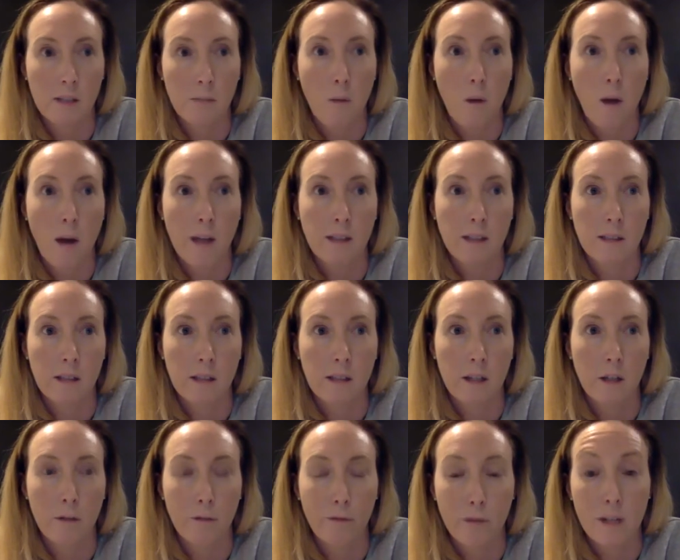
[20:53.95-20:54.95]
mindset
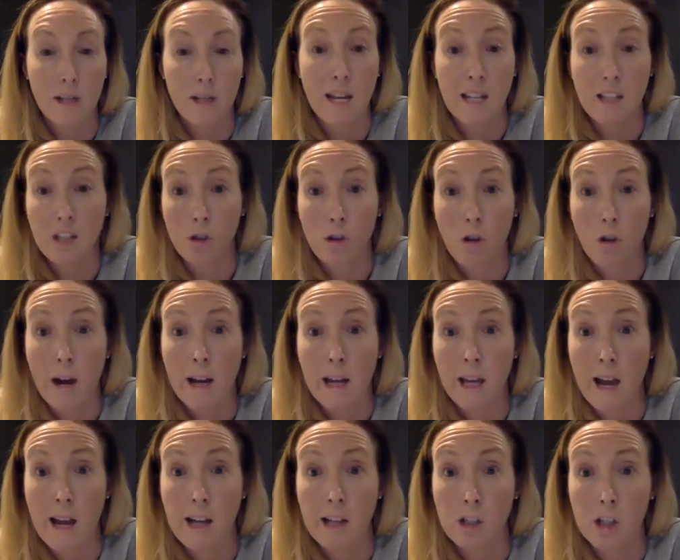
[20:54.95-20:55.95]
of we need to try and
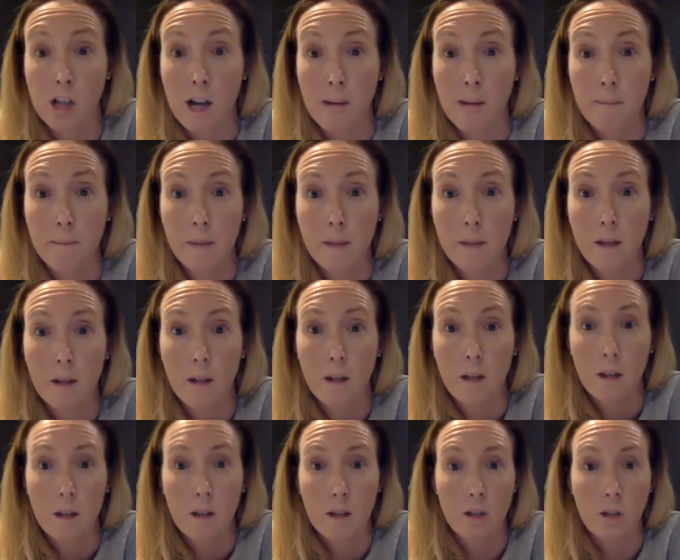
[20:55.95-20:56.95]
catch up
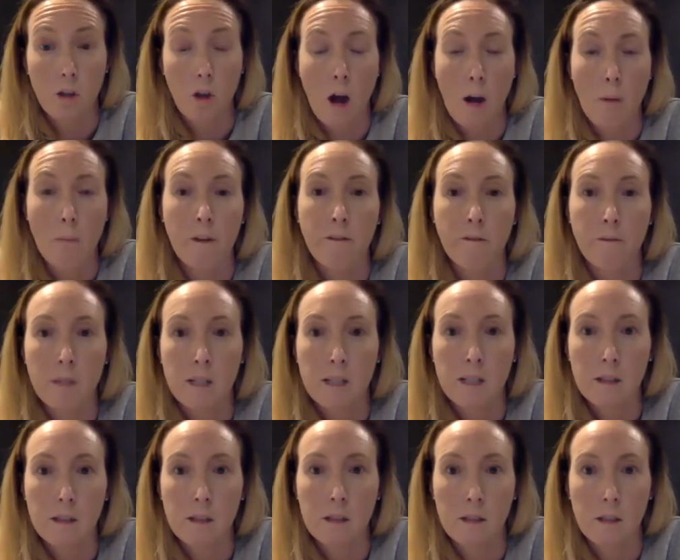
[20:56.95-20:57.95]
the time we've
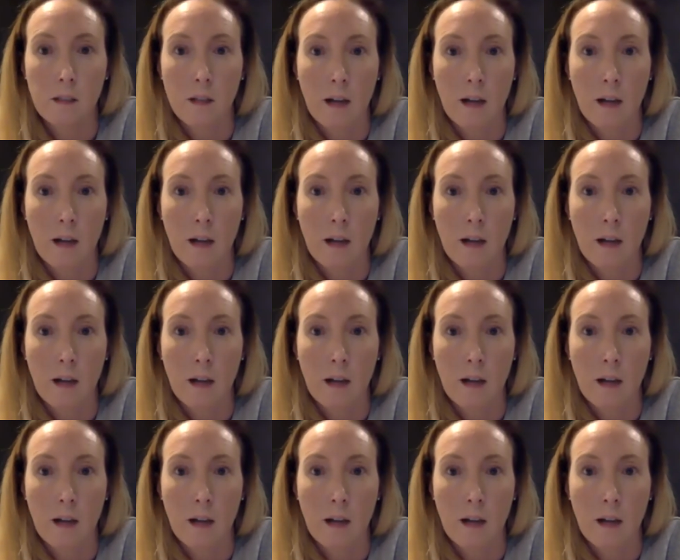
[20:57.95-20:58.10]
missed.